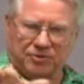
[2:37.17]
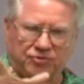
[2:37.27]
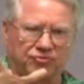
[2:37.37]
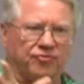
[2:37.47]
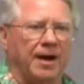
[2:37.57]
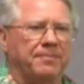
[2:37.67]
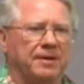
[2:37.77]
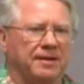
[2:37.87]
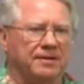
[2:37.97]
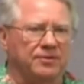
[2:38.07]
just drop it
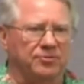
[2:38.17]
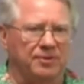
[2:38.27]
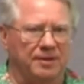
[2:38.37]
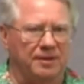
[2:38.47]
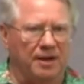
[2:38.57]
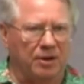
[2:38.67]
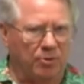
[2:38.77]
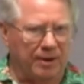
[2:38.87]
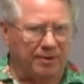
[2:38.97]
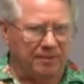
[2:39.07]
into the
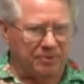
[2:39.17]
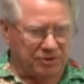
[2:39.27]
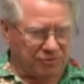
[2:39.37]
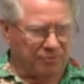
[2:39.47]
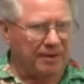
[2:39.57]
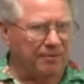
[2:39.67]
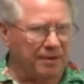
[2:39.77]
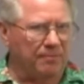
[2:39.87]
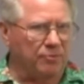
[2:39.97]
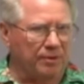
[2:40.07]
aquarium, the
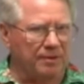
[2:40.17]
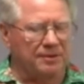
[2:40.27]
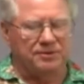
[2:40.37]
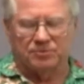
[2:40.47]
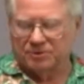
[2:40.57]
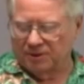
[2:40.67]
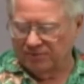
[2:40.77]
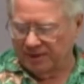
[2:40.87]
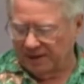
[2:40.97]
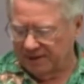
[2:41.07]
terrarium where this was
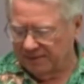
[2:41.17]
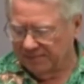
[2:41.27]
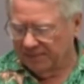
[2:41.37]
located.